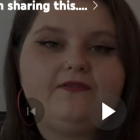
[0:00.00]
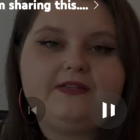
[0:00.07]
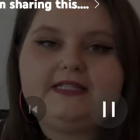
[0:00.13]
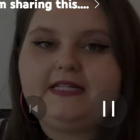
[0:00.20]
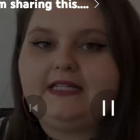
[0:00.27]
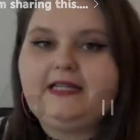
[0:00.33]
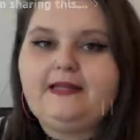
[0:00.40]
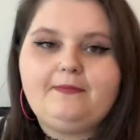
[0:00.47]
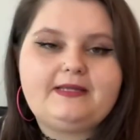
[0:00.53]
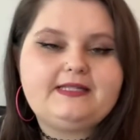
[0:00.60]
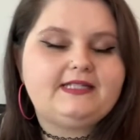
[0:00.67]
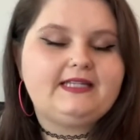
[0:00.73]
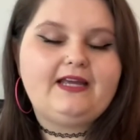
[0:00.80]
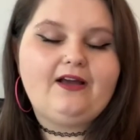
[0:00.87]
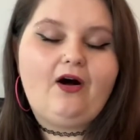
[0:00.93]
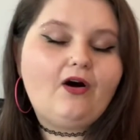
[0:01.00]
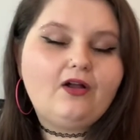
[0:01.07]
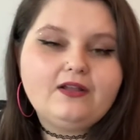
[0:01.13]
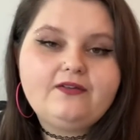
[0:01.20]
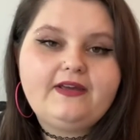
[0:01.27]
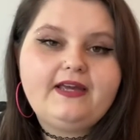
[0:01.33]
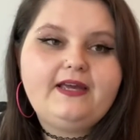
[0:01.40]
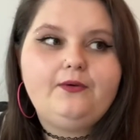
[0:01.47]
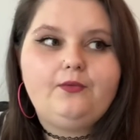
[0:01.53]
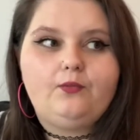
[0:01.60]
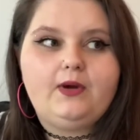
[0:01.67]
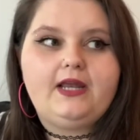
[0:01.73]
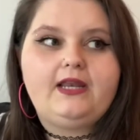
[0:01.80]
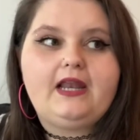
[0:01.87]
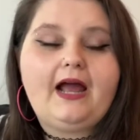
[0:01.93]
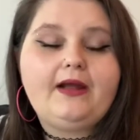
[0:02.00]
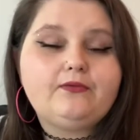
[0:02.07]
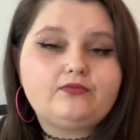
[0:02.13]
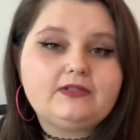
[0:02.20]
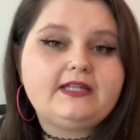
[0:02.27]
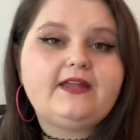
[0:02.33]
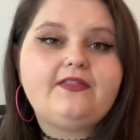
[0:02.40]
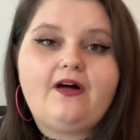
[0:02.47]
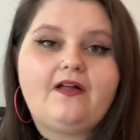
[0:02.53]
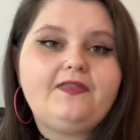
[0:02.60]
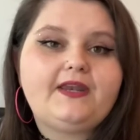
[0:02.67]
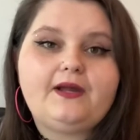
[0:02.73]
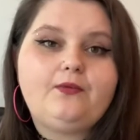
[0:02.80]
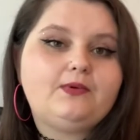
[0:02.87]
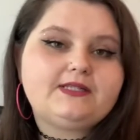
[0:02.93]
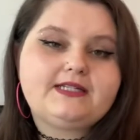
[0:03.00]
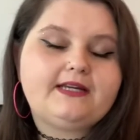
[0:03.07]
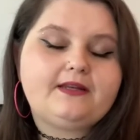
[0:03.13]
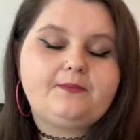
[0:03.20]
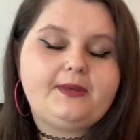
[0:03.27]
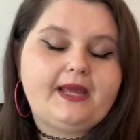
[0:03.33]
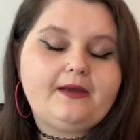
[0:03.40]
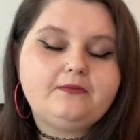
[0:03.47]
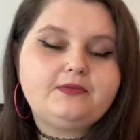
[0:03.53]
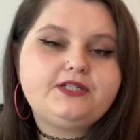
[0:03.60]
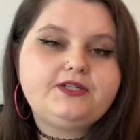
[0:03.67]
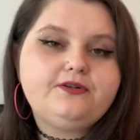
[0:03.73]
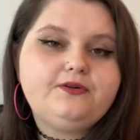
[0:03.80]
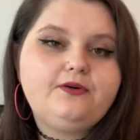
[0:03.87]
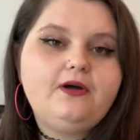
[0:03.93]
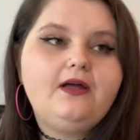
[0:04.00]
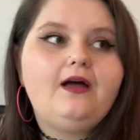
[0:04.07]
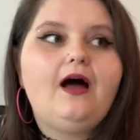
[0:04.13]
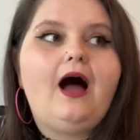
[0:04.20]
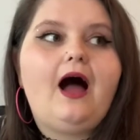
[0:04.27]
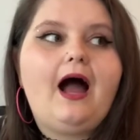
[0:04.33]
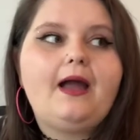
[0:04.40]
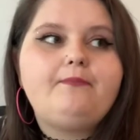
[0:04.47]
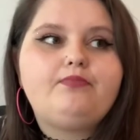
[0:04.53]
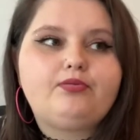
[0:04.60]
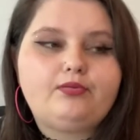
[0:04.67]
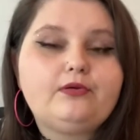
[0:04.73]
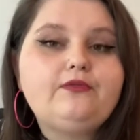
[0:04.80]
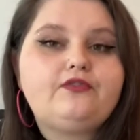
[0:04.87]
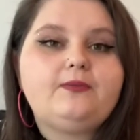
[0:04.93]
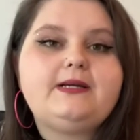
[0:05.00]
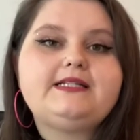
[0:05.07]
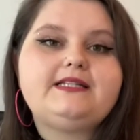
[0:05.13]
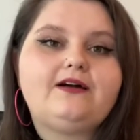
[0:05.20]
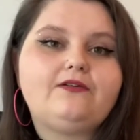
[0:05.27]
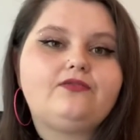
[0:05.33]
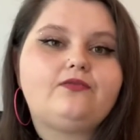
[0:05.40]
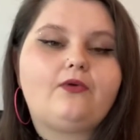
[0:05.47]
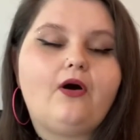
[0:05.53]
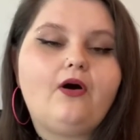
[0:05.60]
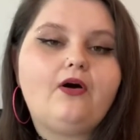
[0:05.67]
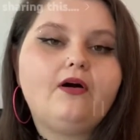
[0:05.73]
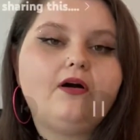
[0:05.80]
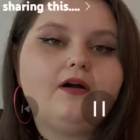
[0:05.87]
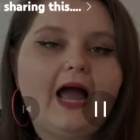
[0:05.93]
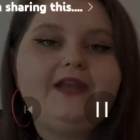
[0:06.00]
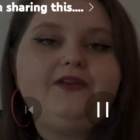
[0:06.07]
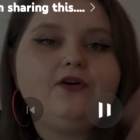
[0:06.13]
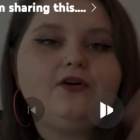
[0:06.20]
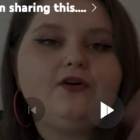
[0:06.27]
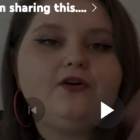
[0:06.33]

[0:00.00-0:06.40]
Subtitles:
Physically, mentally, all of it, when I really thought that I wasn't going to be able to, I proved myself wrong. I know.